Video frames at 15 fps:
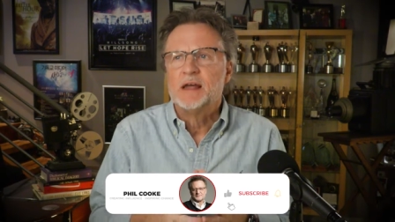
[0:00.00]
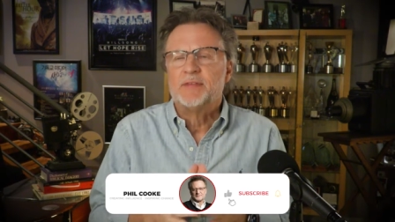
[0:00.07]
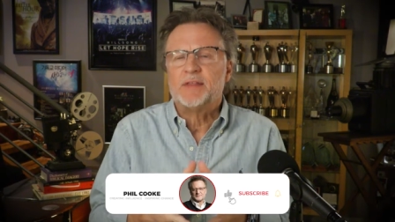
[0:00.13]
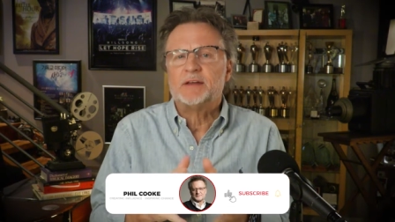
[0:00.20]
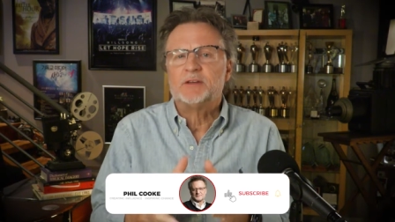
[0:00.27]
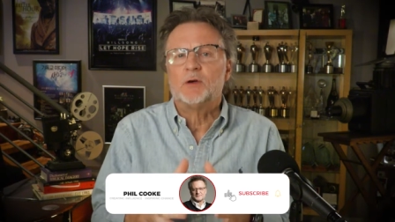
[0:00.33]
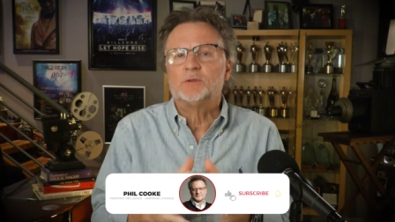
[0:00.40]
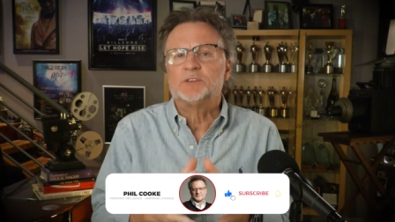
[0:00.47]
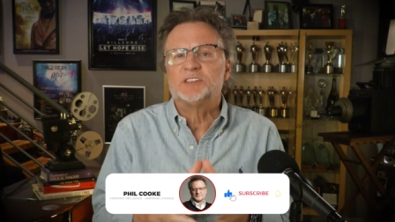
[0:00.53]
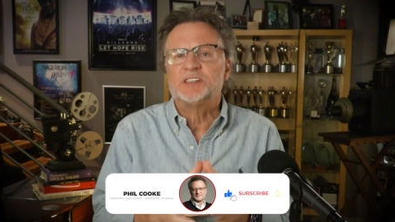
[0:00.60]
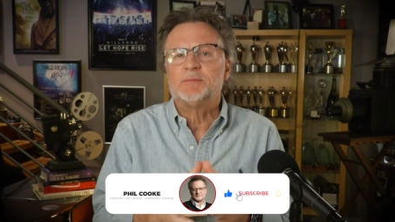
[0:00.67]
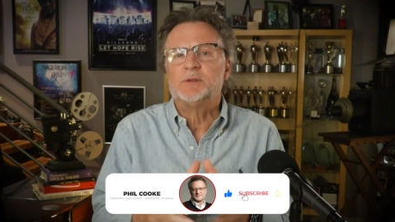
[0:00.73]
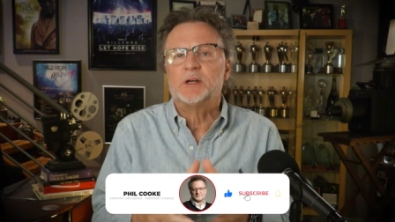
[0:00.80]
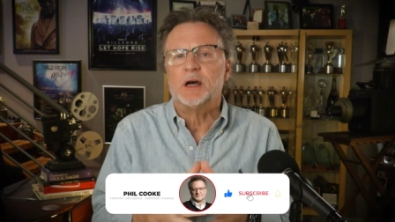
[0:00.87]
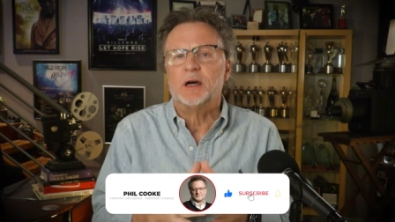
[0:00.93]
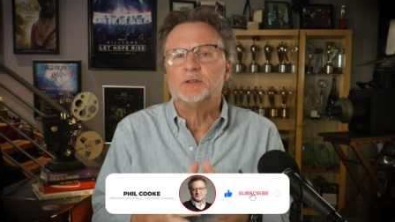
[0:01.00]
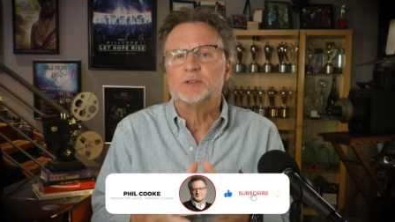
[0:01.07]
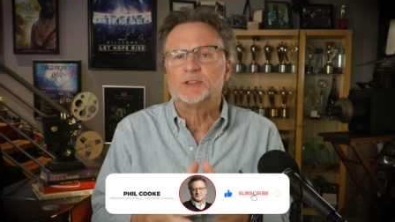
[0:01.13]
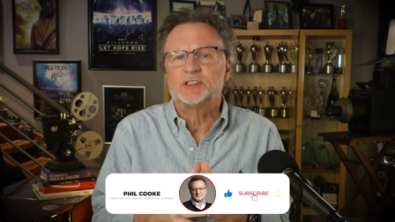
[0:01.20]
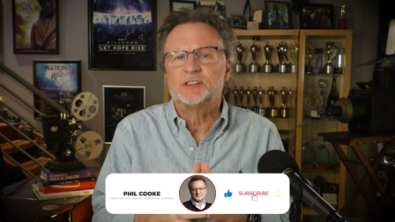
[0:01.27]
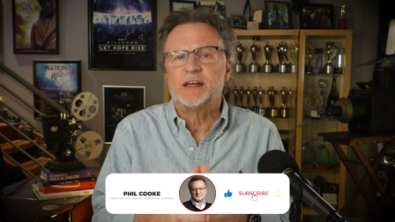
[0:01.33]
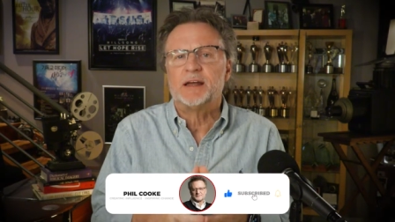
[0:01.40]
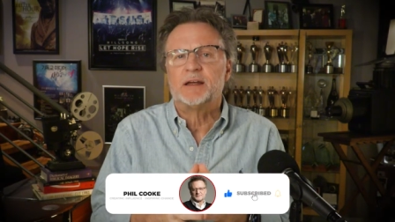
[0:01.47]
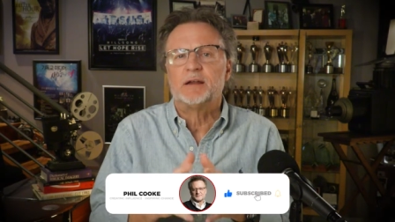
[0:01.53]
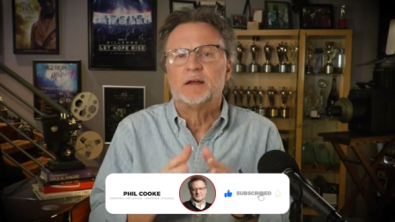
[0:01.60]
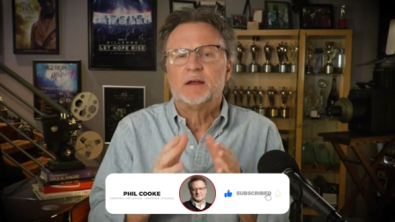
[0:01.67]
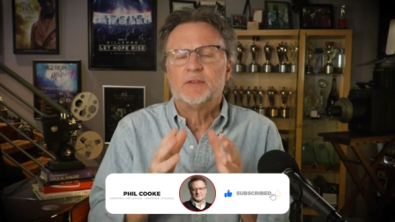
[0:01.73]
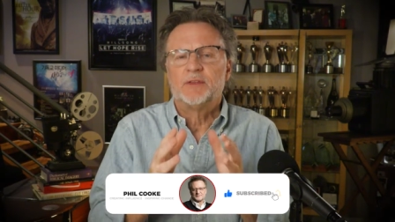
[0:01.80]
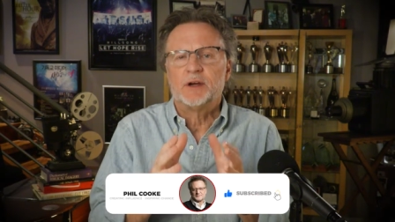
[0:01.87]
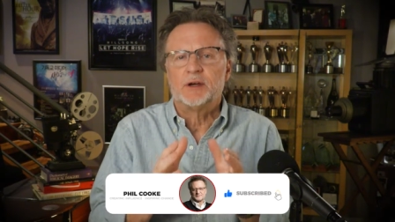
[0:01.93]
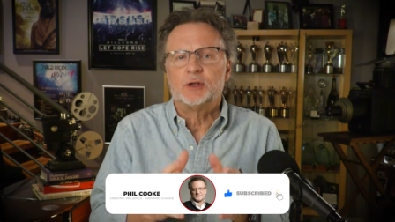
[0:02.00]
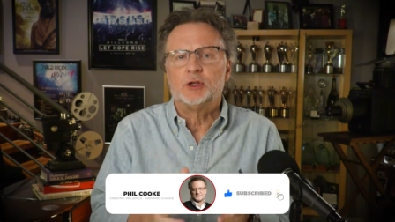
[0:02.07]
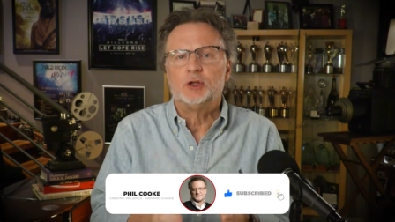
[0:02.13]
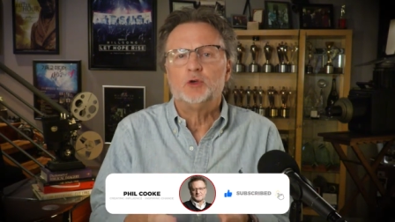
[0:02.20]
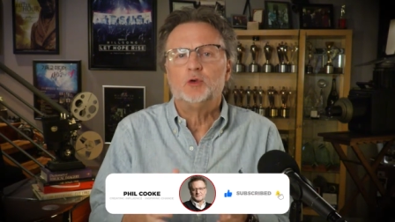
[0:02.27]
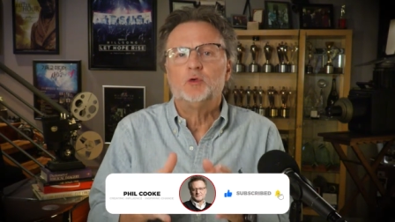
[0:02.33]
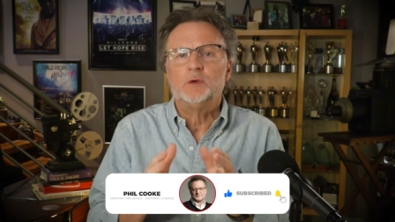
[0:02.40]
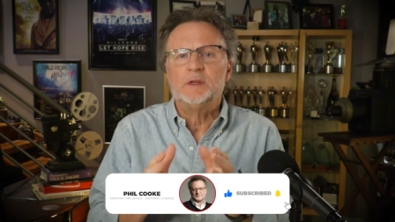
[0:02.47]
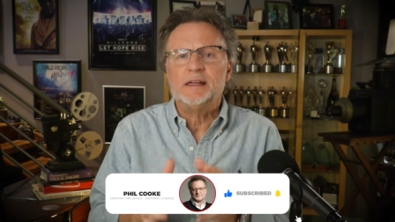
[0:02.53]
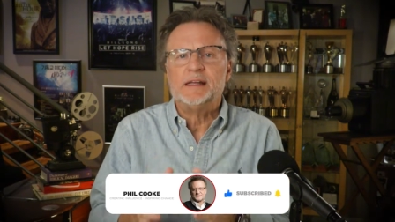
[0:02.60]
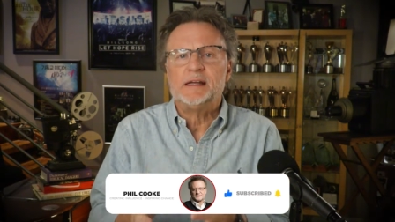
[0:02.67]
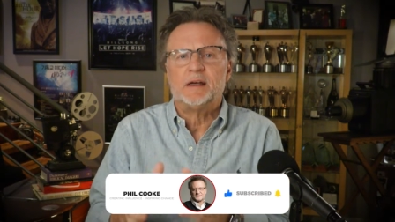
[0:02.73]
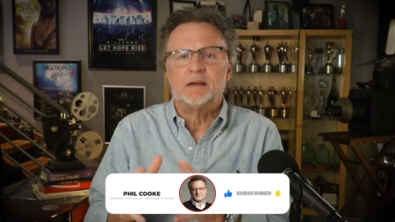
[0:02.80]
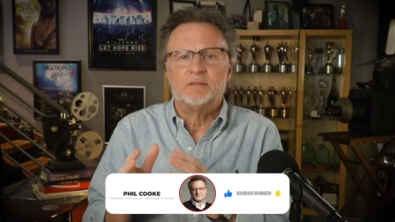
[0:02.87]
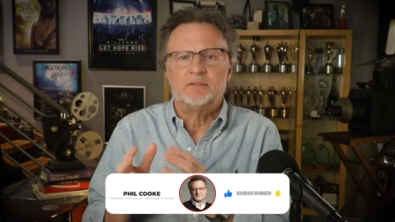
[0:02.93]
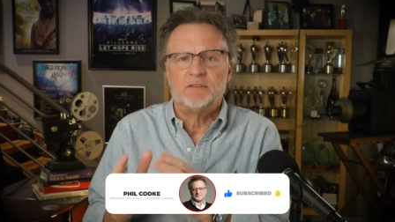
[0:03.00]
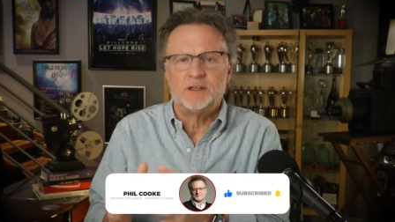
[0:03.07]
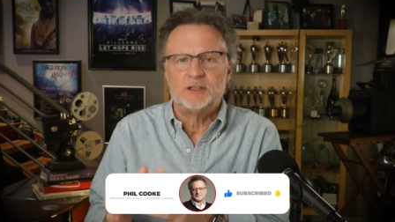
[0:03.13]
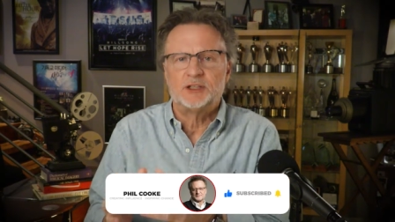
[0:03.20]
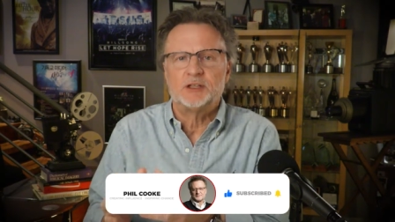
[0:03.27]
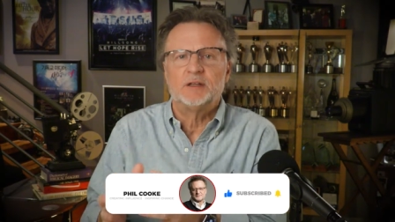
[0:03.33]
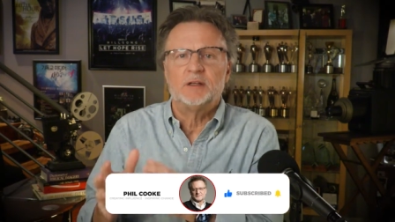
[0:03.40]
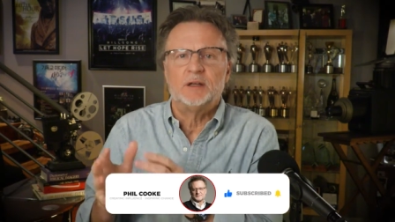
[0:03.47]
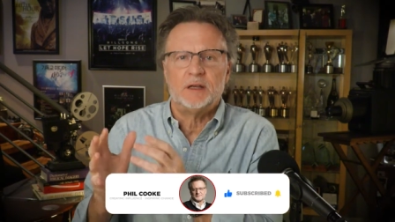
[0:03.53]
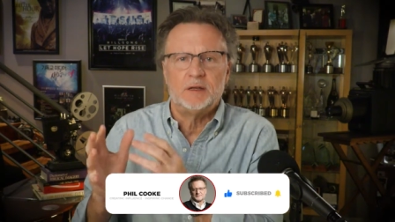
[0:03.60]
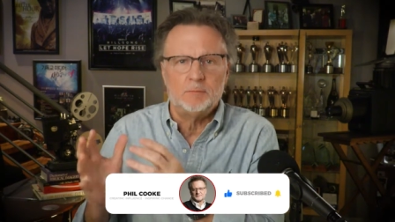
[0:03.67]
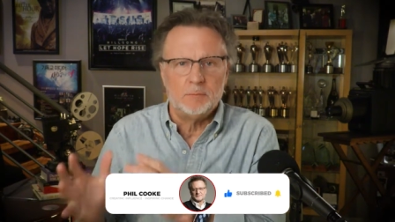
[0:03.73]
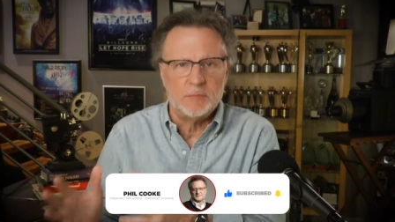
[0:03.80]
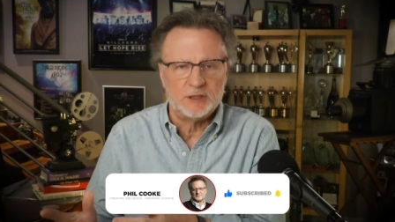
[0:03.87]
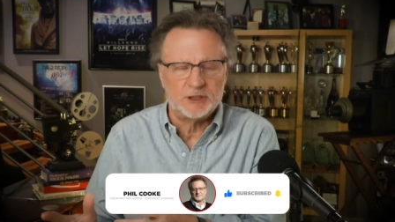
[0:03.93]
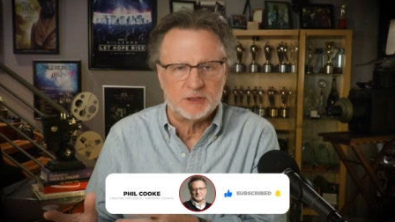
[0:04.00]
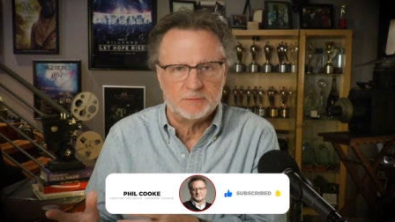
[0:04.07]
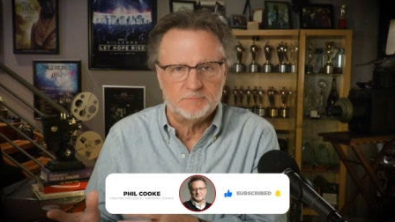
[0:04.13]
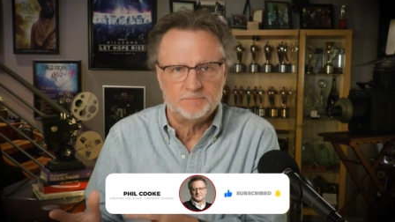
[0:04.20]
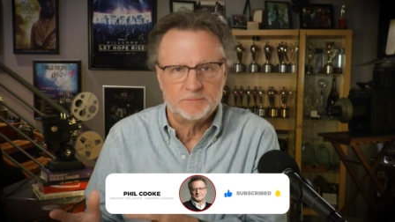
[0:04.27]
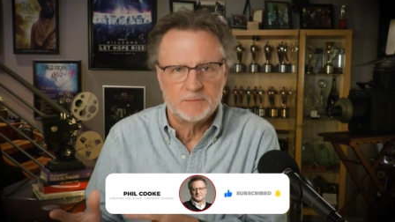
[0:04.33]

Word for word: they don't seem to understand their unique vision and mission.